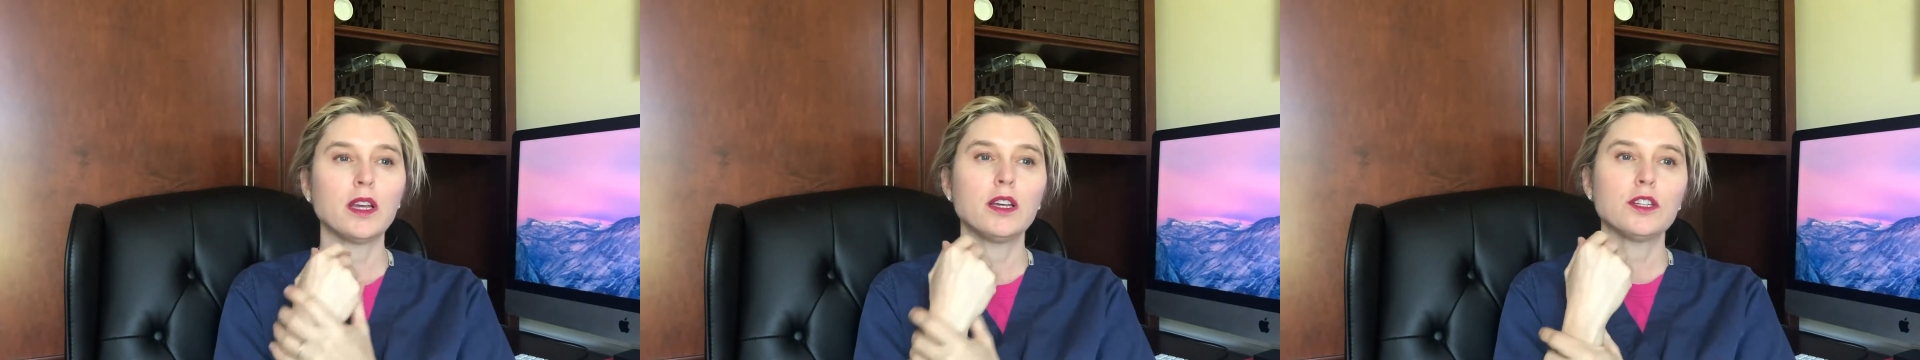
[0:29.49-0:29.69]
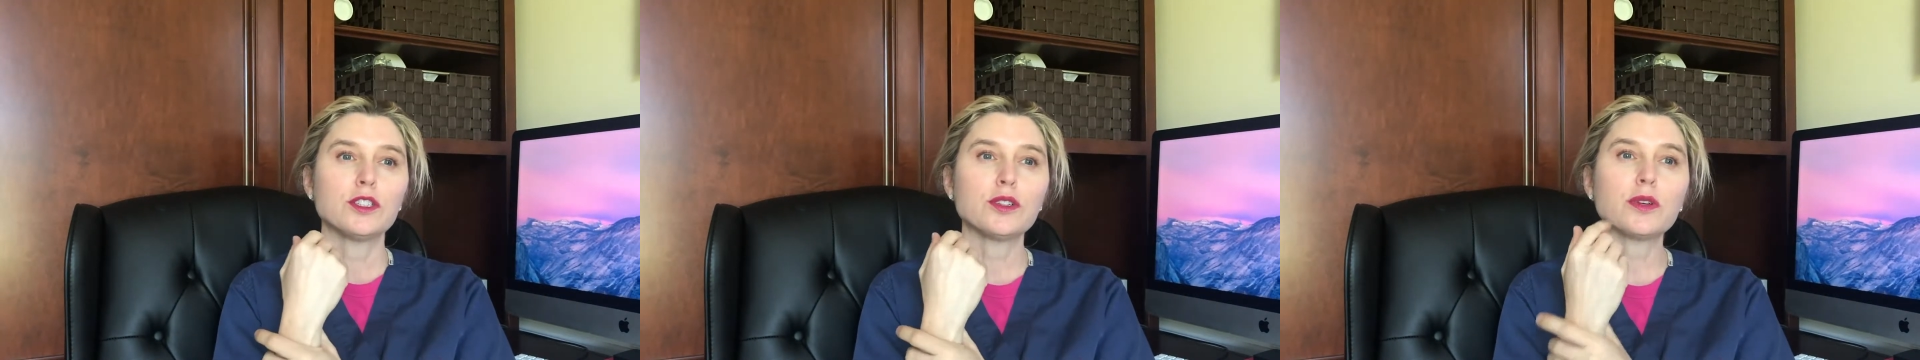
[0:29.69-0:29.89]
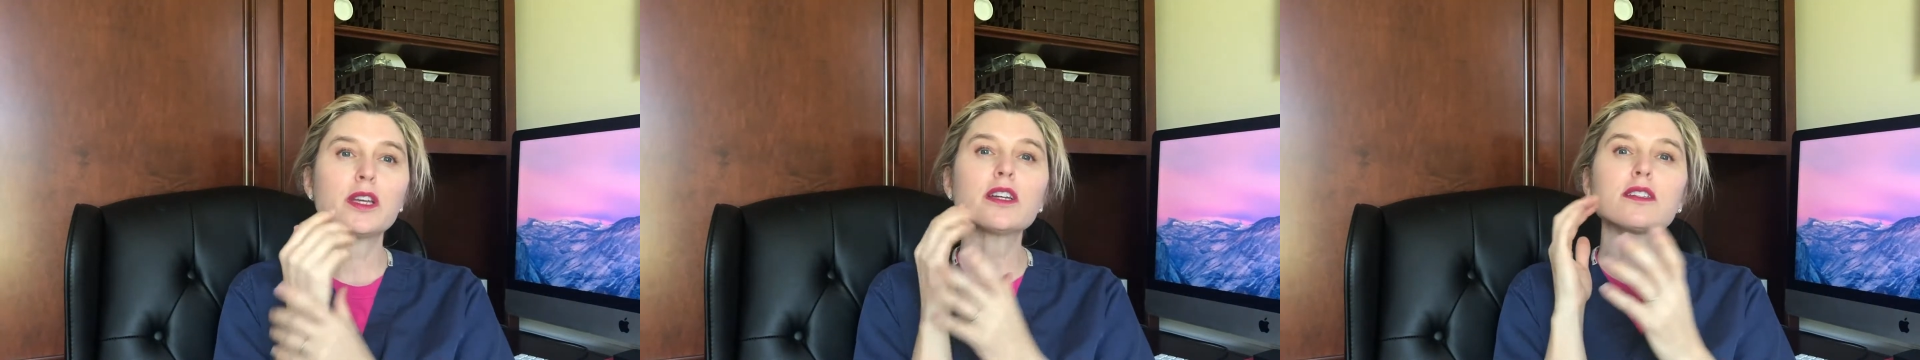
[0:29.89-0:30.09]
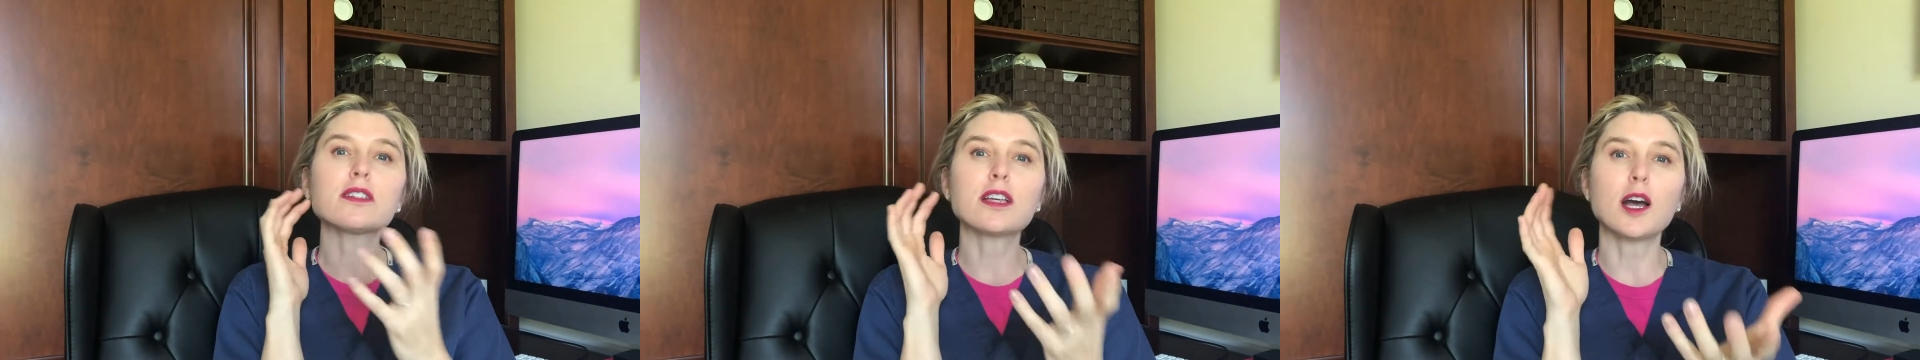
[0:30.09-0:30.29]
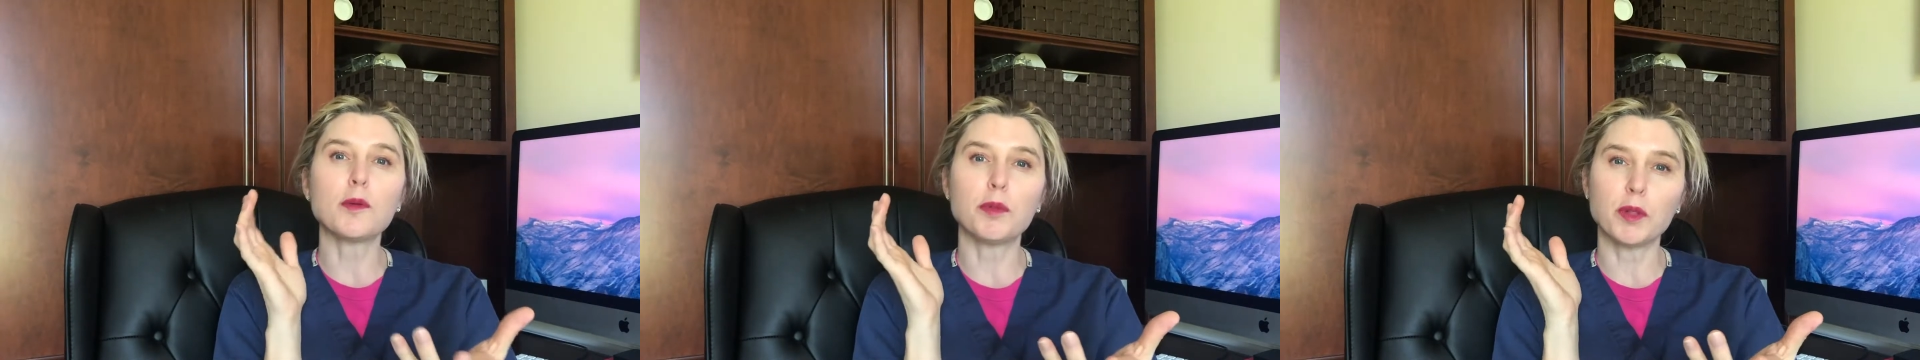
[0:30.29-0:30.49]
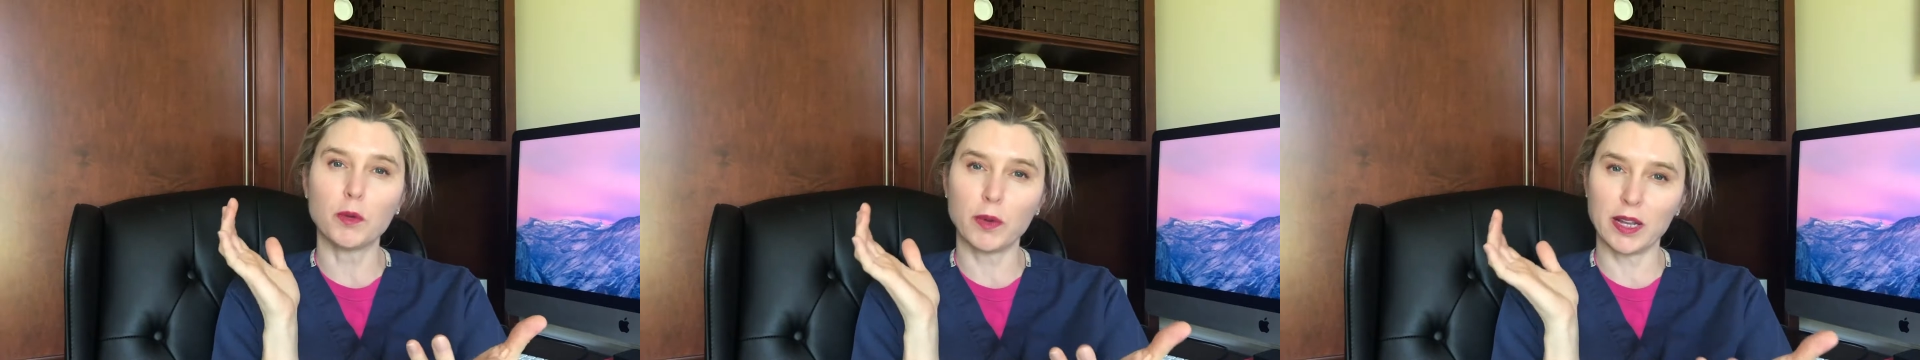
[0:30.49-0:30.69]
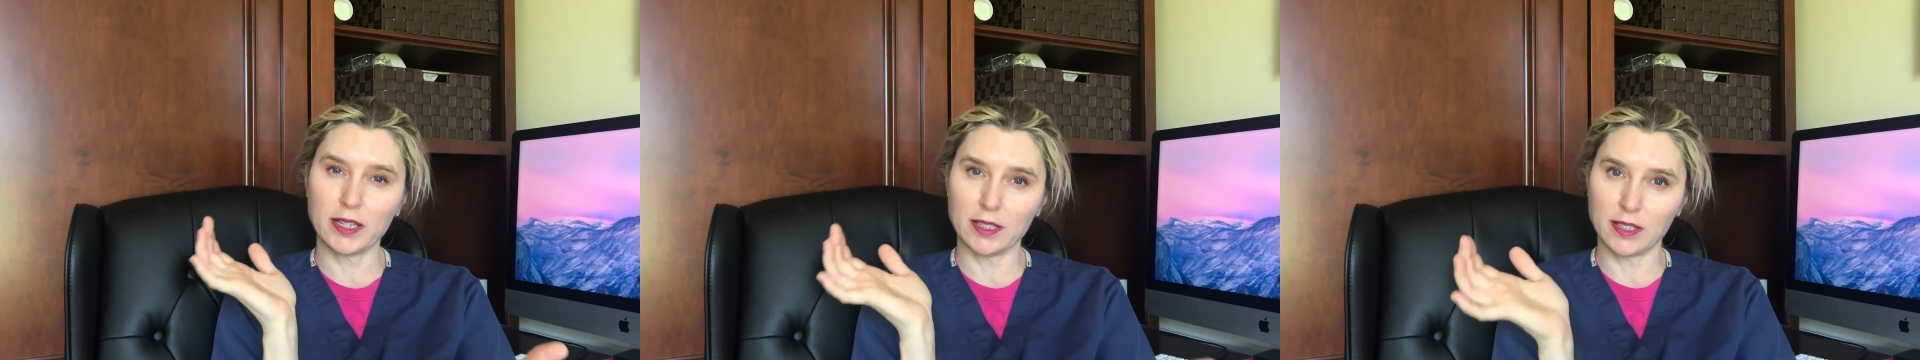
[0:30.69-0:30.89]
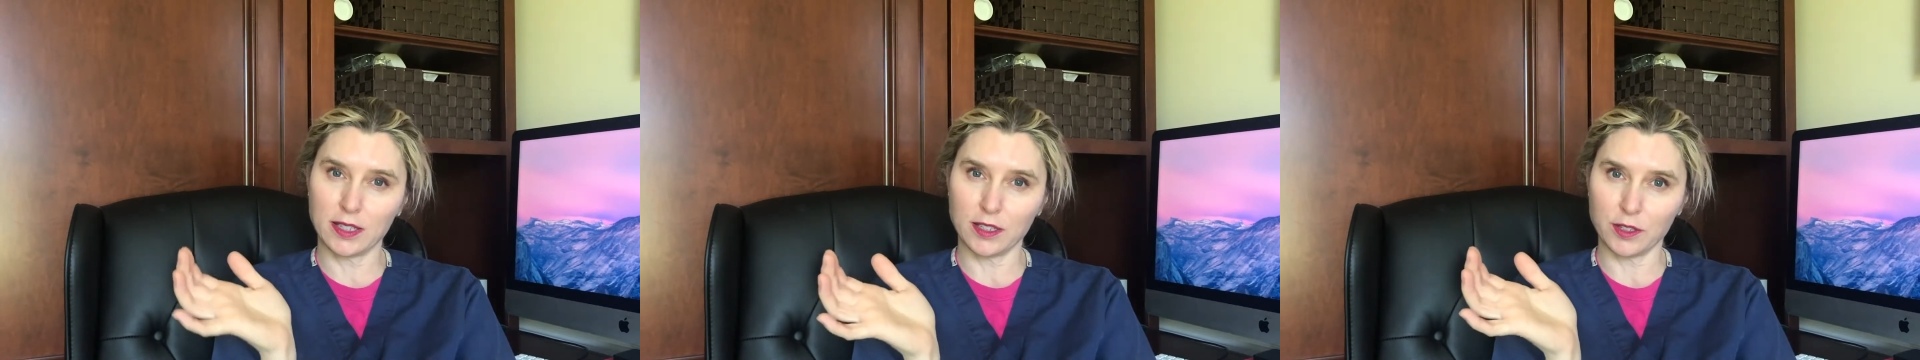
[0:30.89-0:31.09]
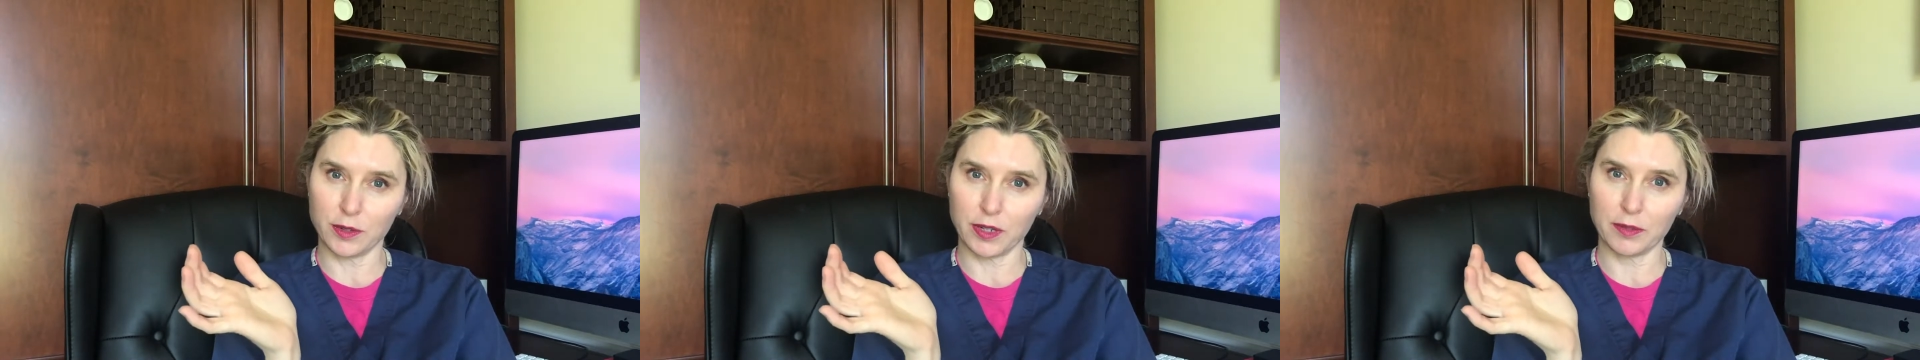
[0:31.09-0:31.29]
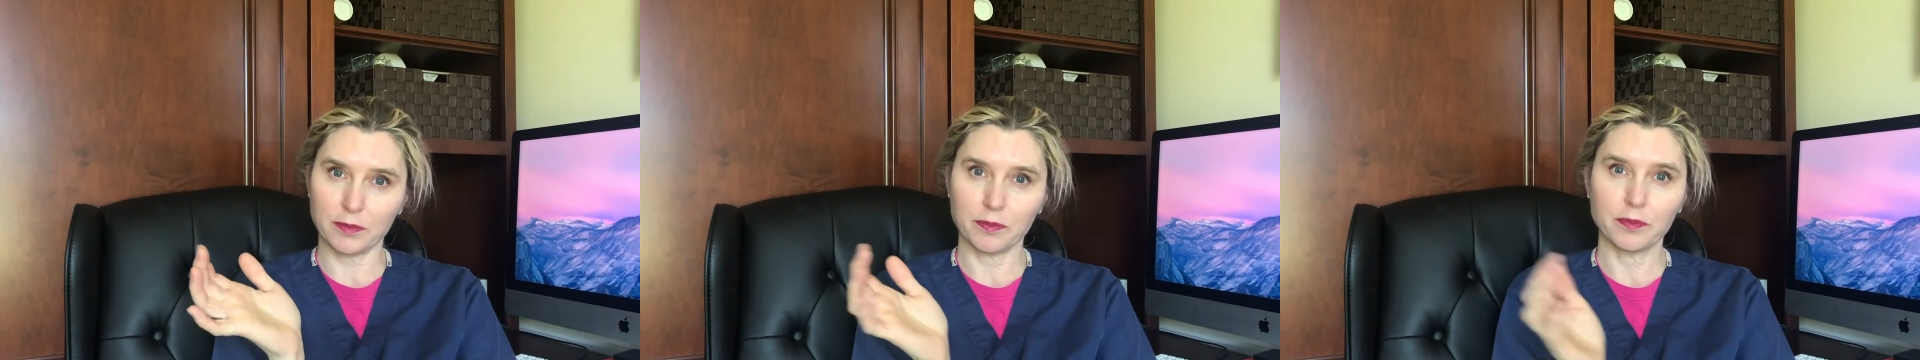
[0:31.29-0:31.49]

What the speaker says: So here's a couple of ways to do it.